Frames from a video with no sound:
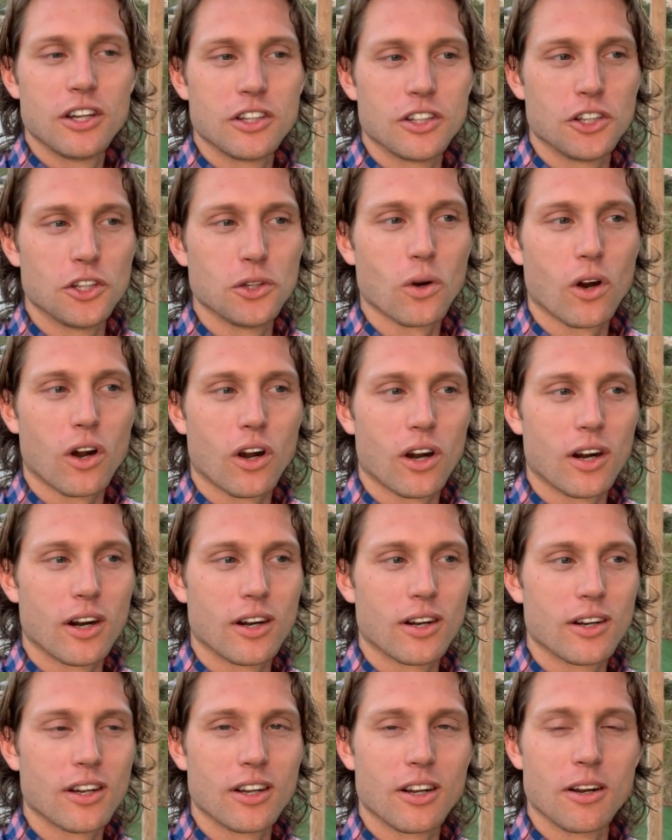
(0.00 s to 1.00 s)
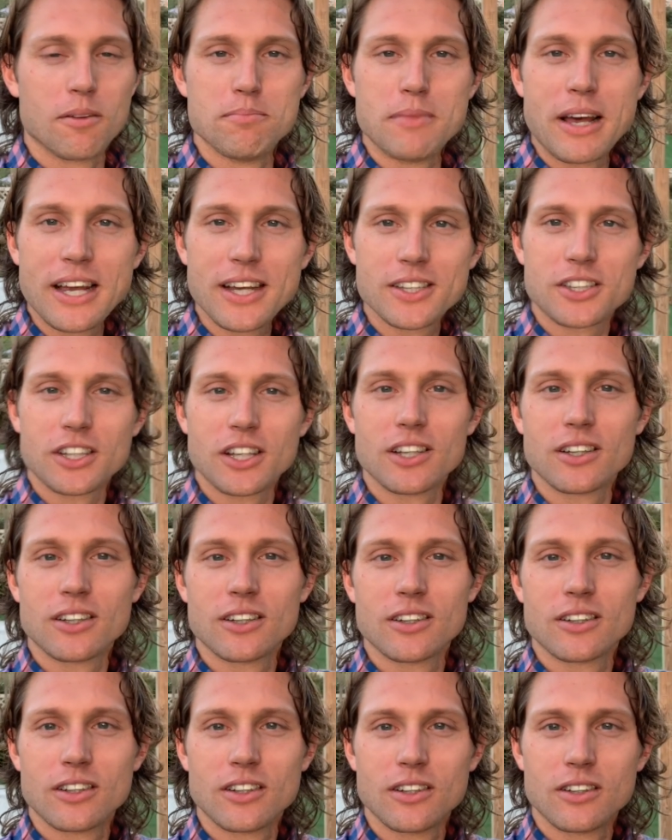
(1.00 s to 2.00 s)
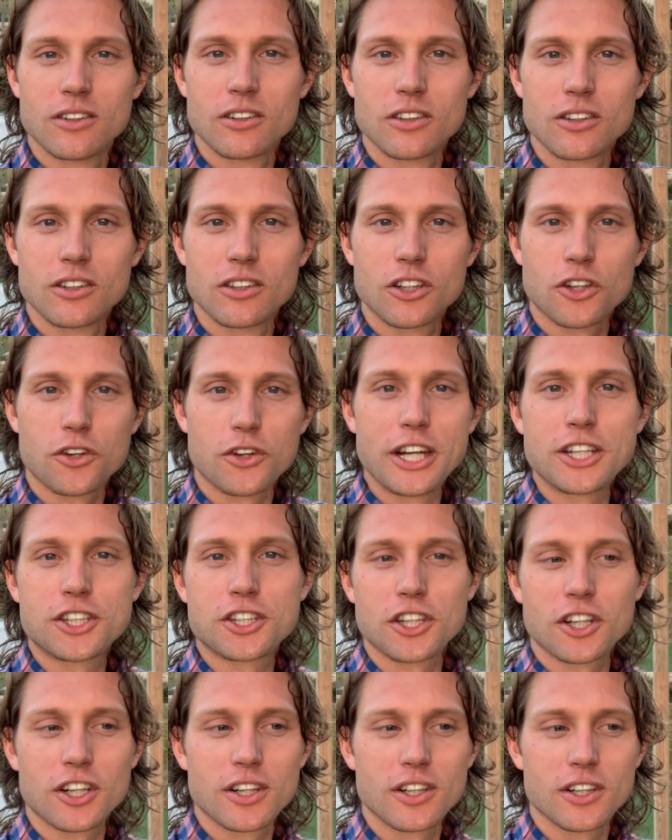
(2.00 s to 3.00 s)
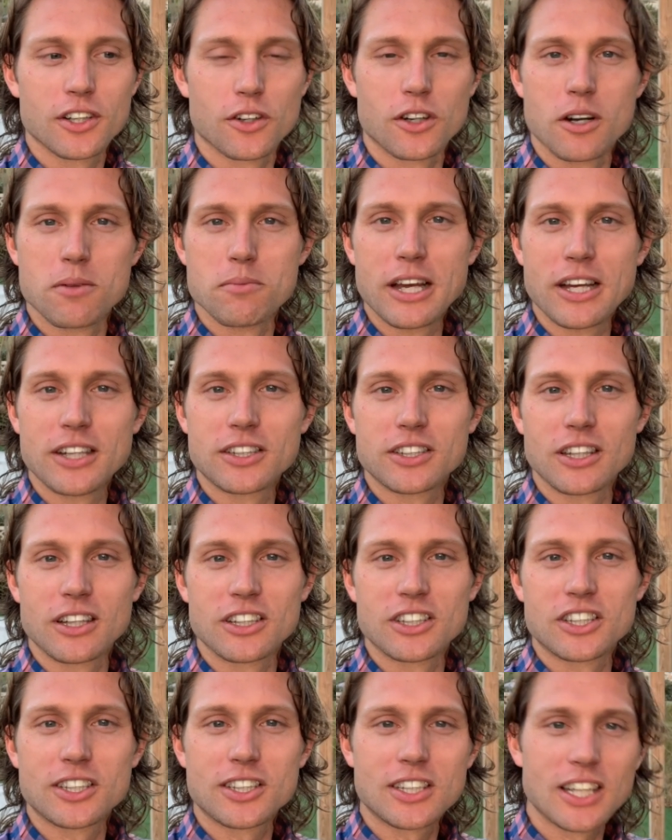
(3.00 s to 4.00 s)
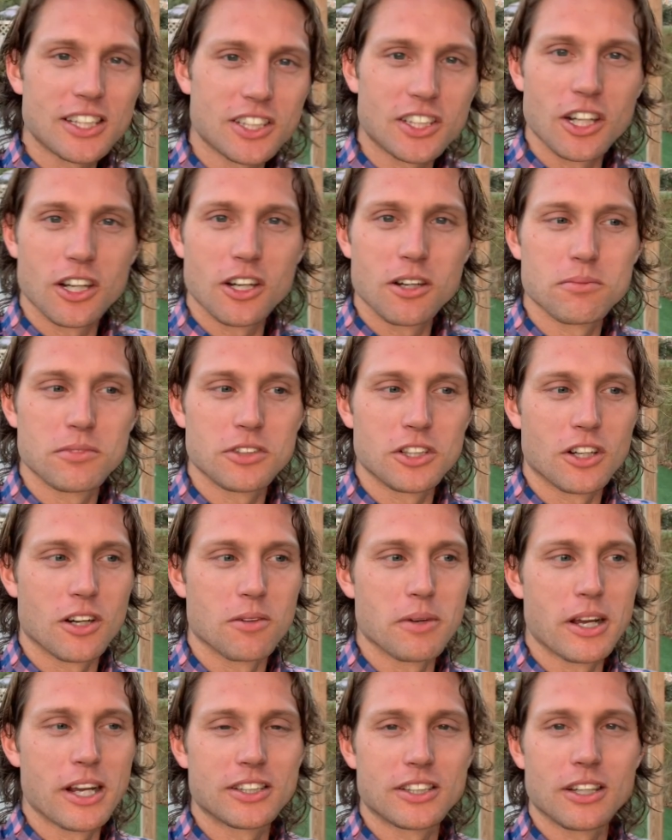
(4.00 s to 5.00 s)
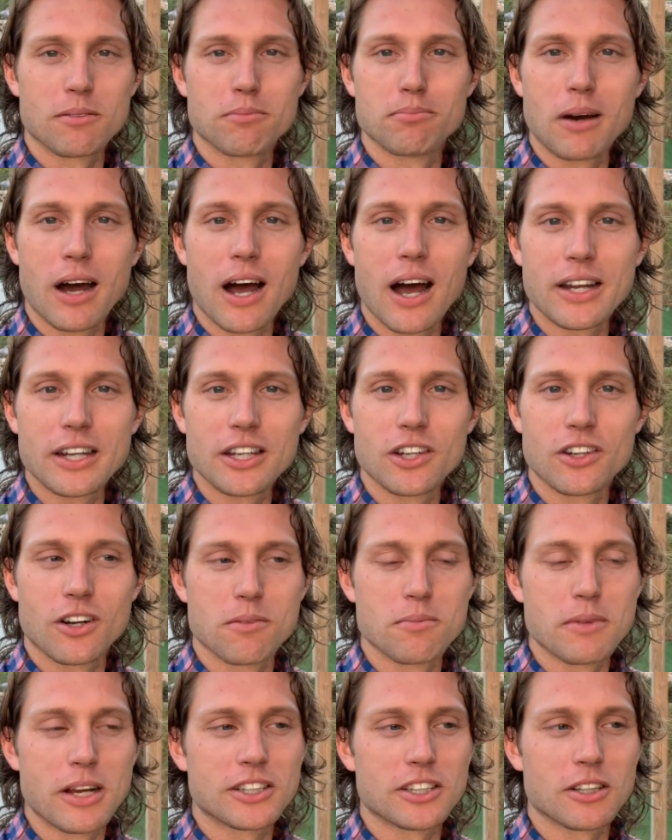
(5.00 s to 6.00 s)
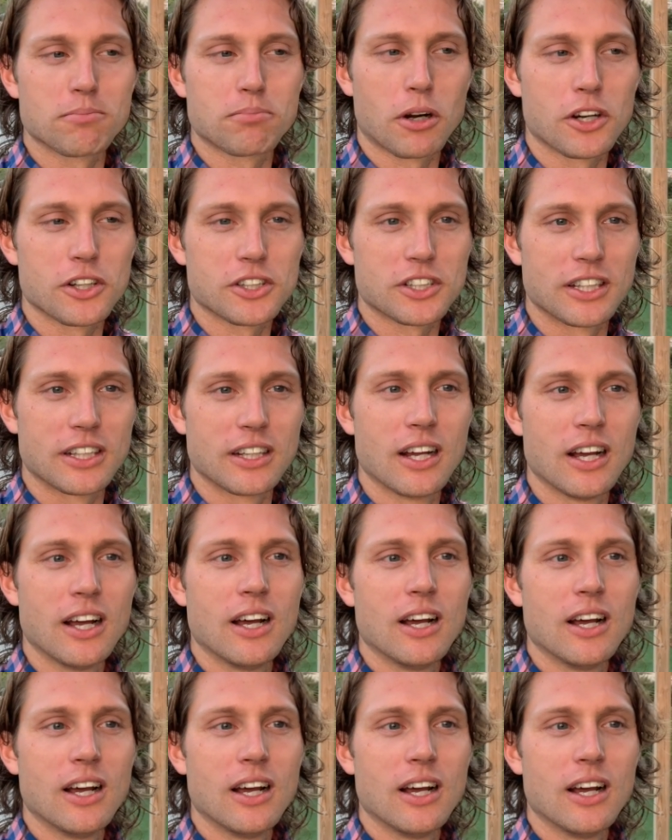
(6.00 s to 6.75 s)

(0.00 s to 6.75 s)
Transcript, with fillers: You are an amazing creature. You're an amazing system. You're an amazing body. You're an amazing person.